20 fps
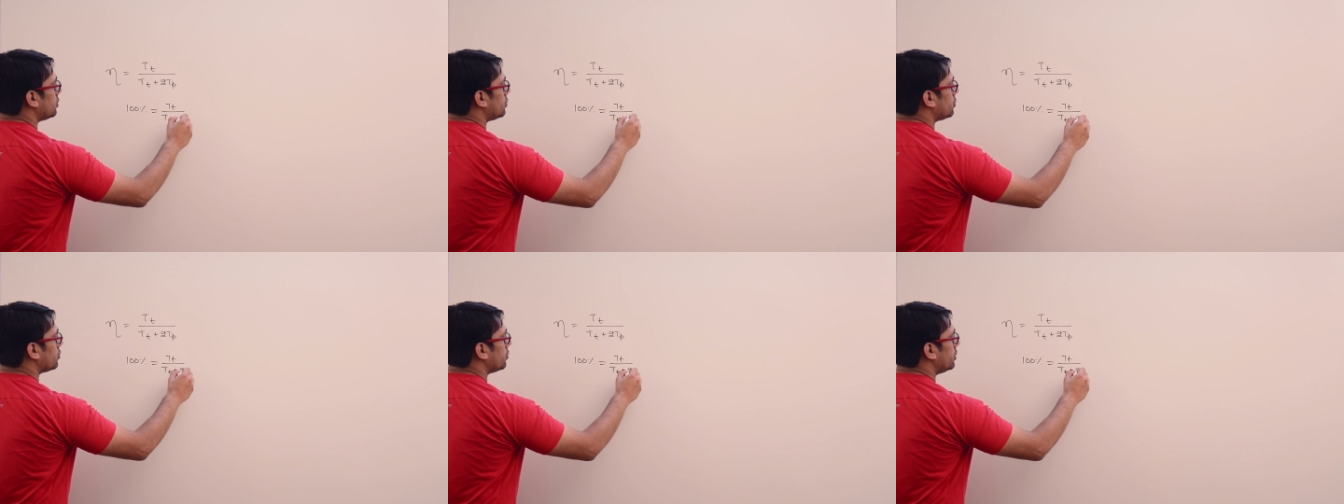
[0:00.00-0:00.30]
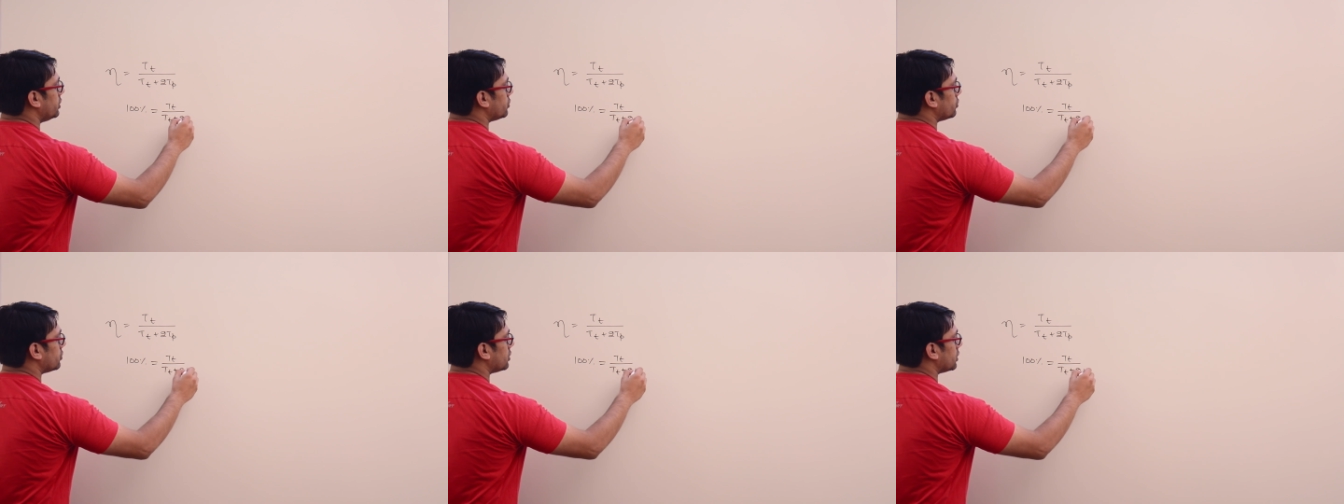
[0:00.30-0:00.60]
two
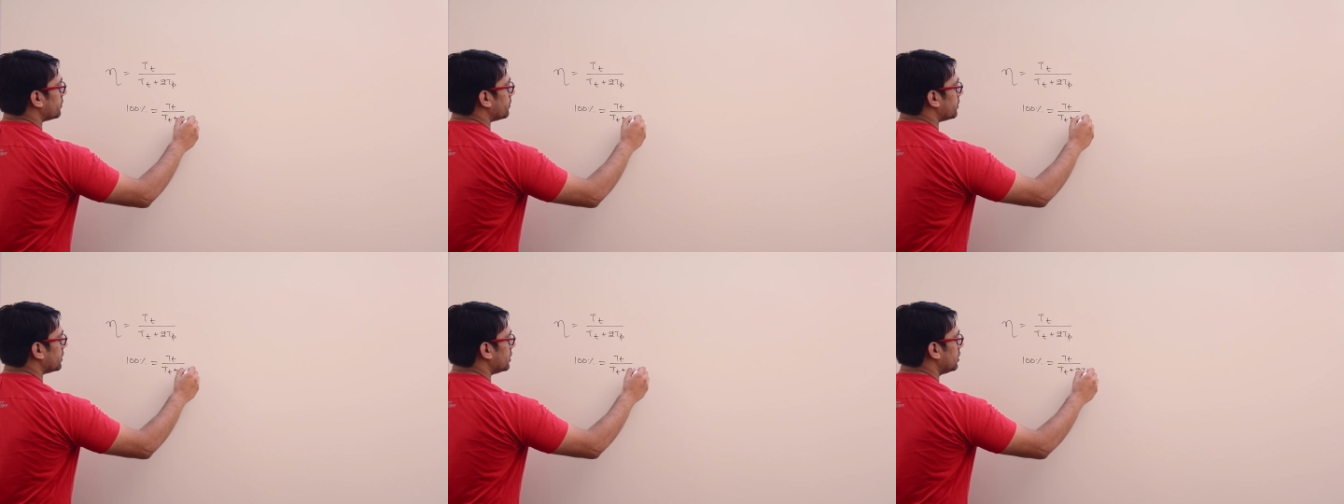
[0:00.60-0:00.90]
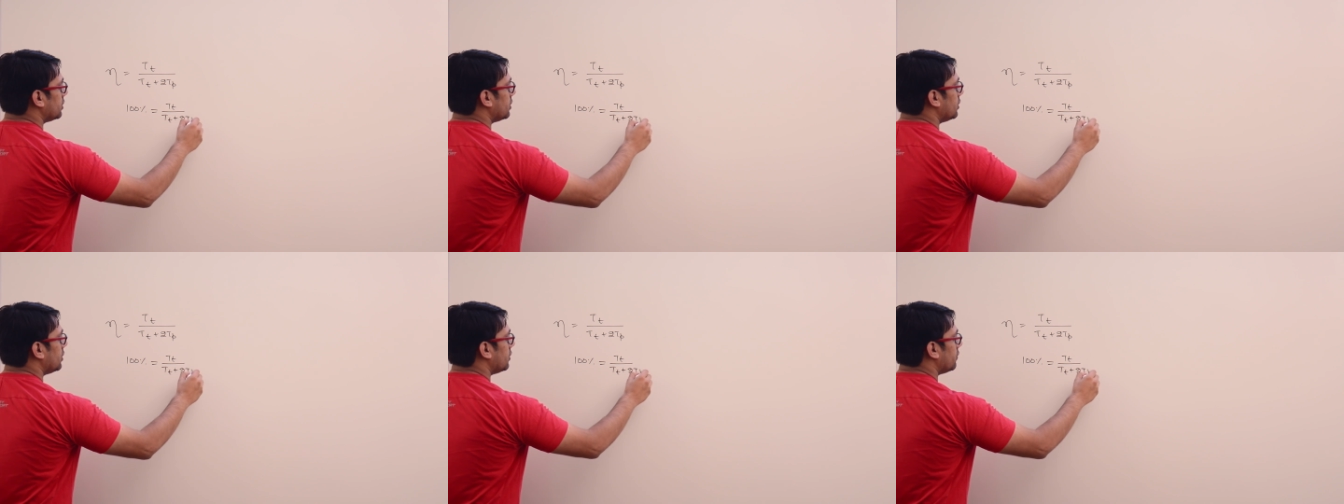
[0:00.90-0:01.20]
into T
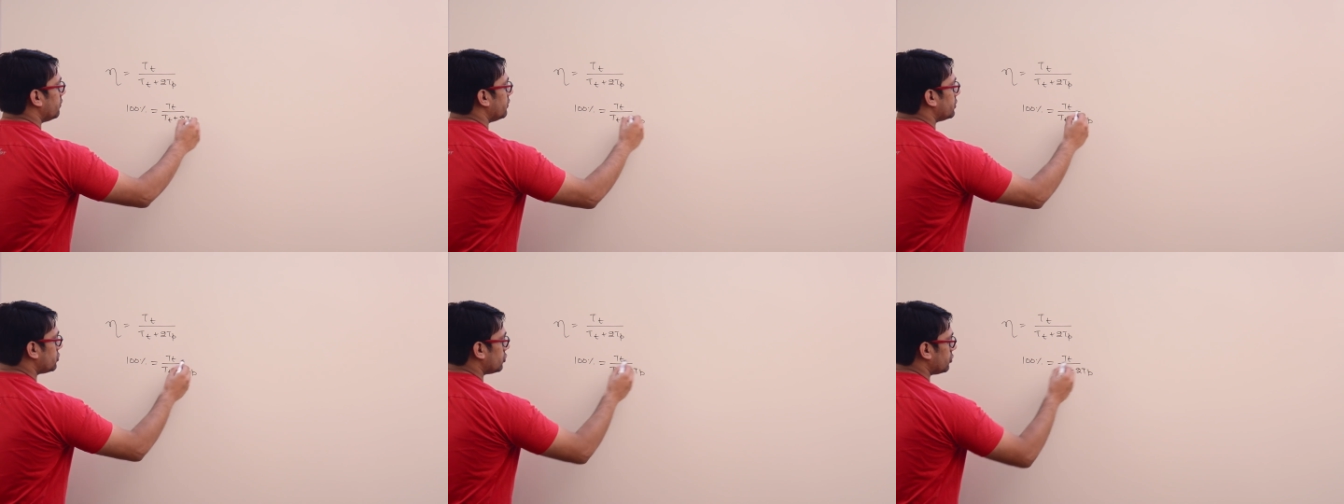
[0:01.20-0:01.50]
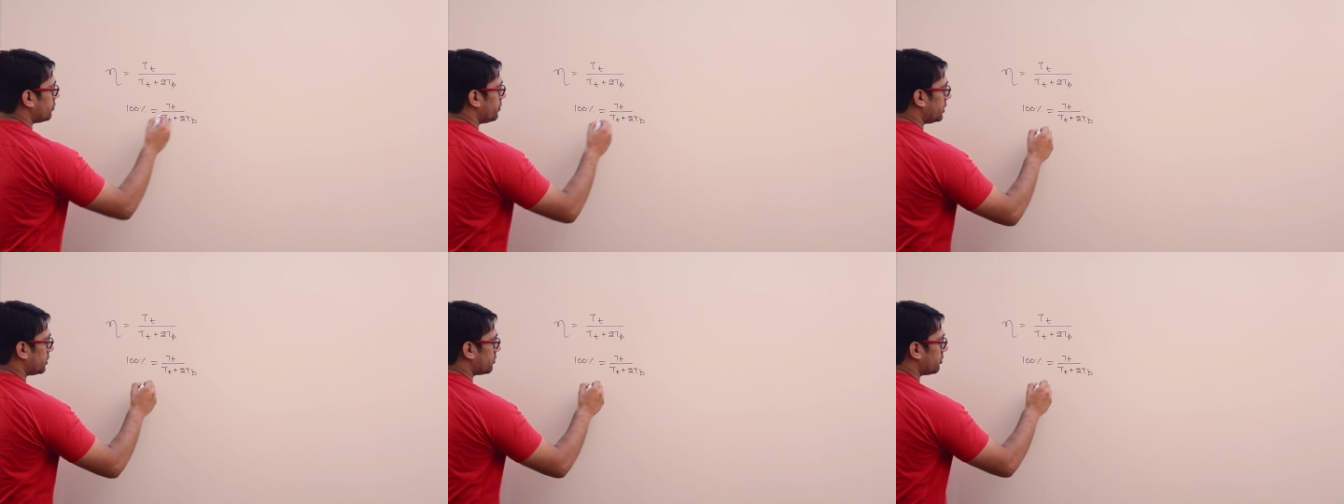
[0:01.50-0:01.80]
P, which
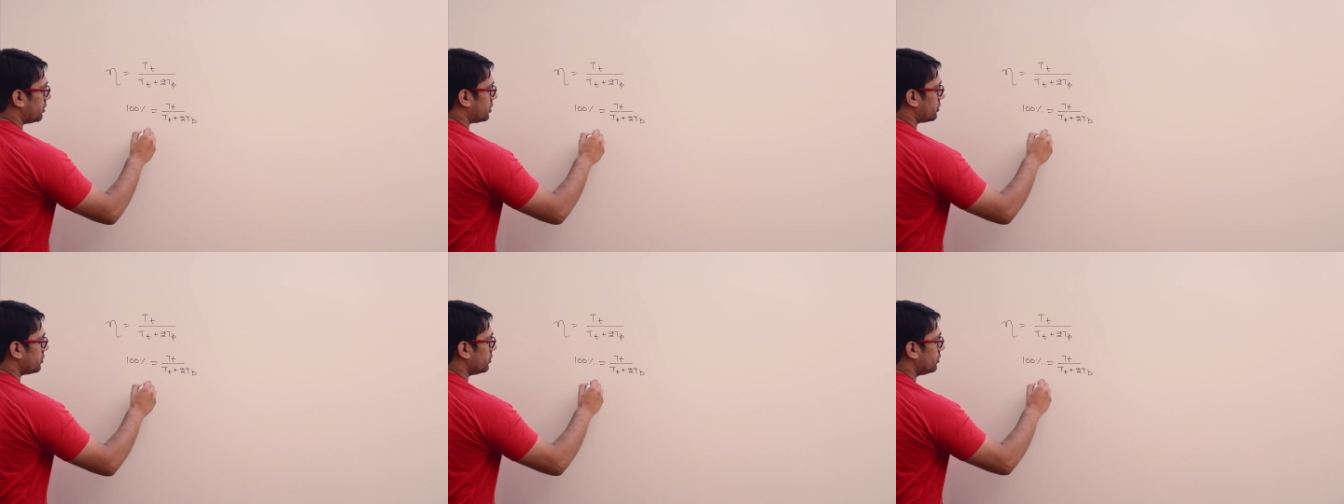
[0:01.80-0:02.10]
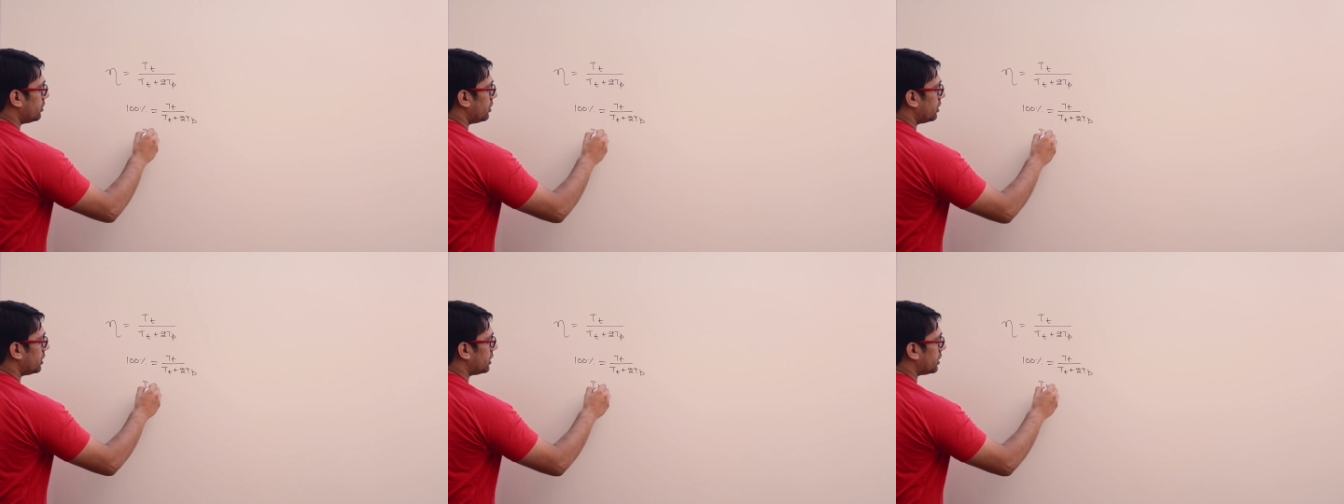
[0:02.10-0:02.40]
should be equal
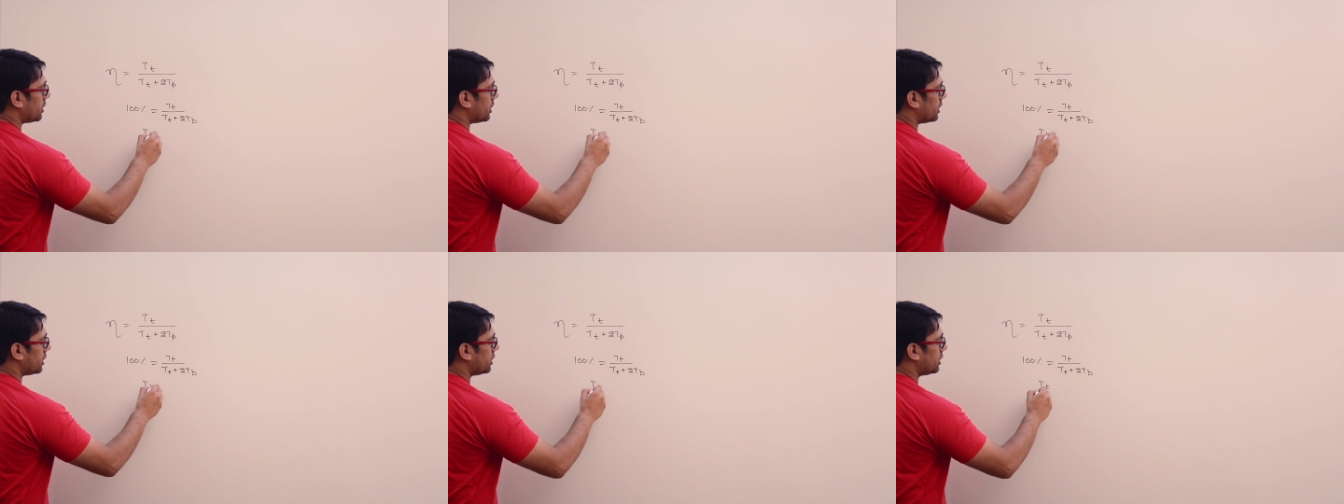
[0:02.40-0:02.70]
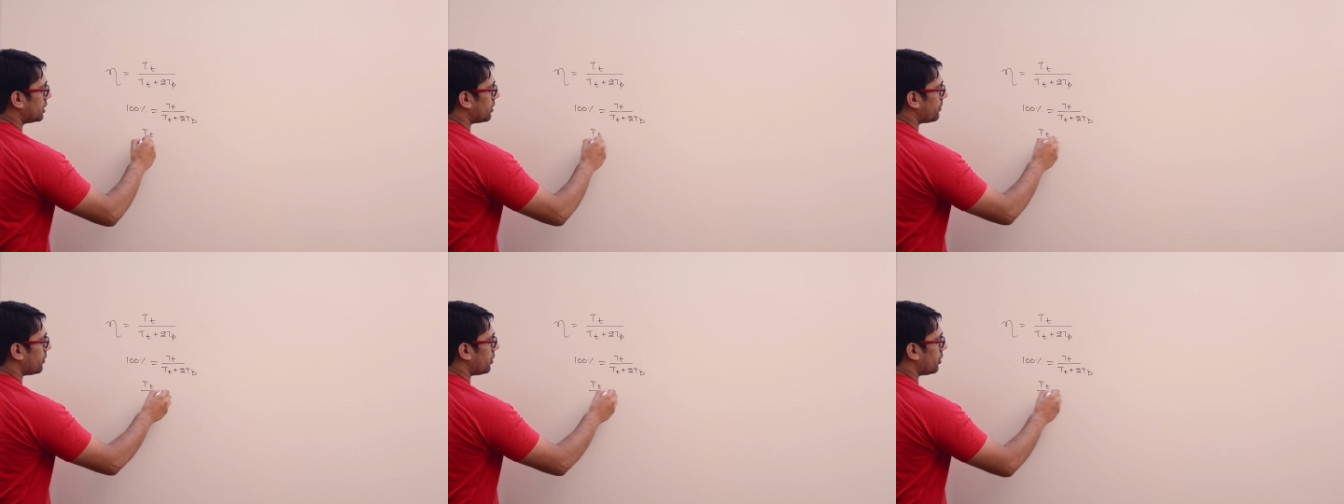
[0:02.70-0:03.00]
to T
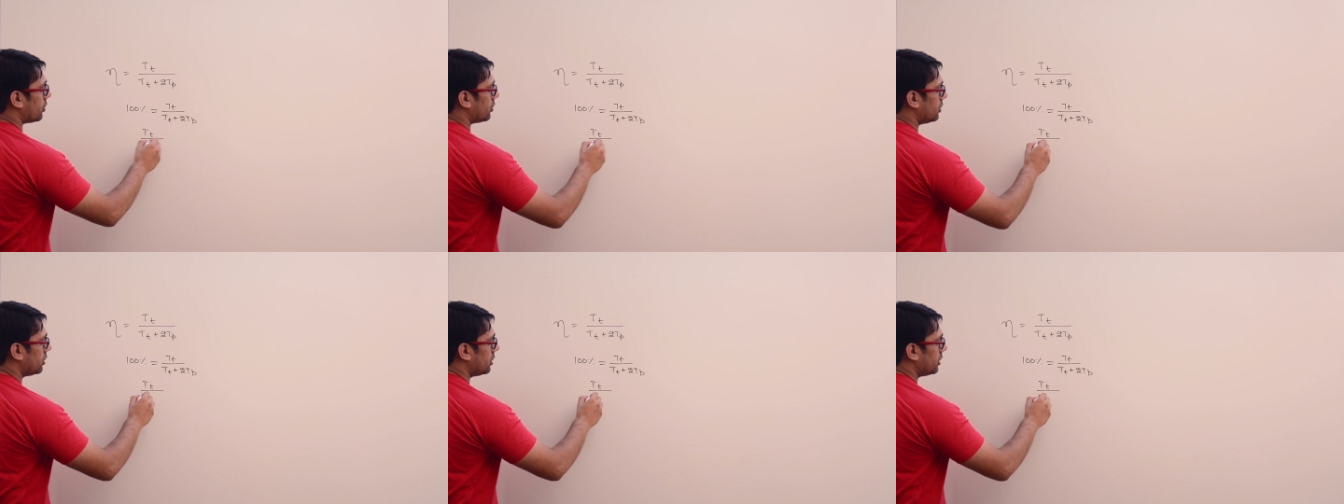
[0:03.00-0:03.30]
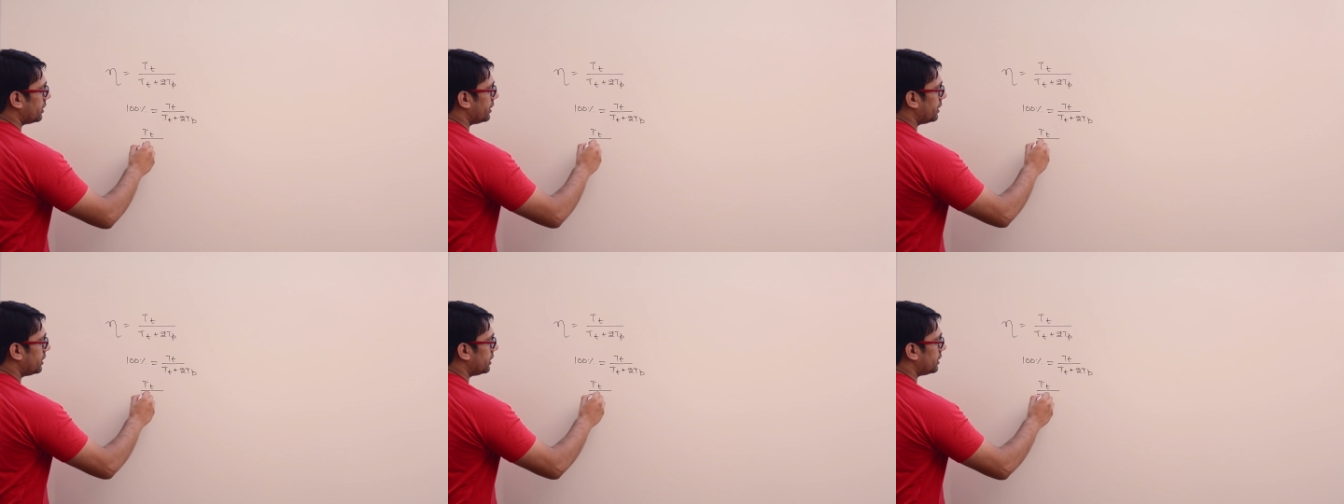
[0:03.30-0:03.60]
T upon
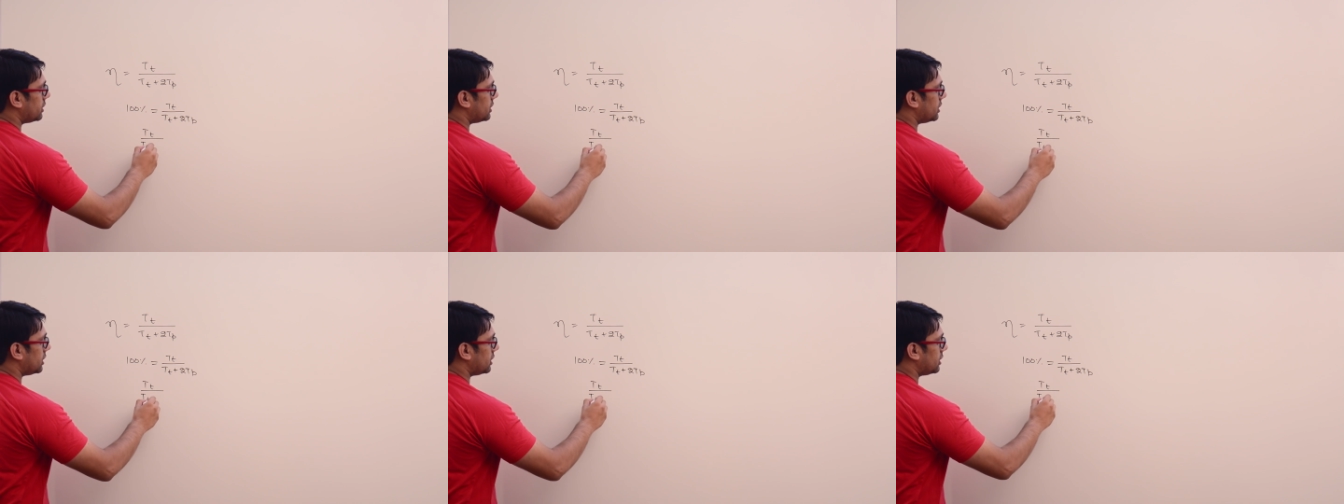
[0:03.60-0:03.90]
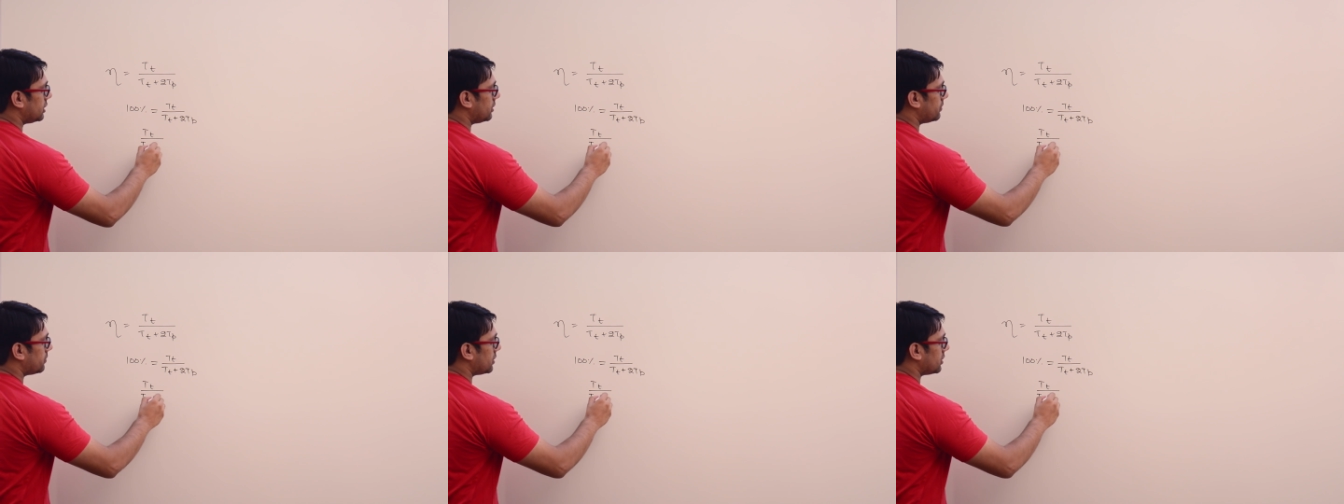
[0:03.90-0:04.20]
T T